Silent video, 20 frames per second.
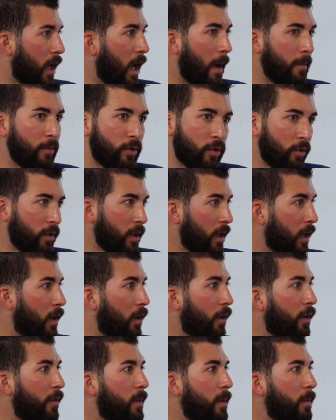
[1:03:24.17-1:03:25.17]
I'm sure that a
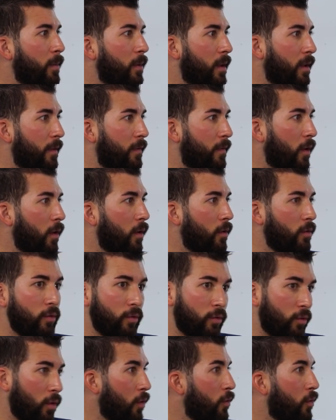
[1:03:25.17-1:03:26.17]
lot of people that follow you
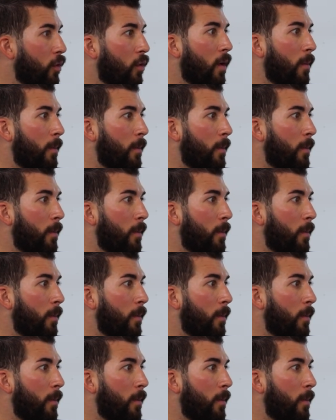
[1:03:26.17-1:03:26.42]
don't know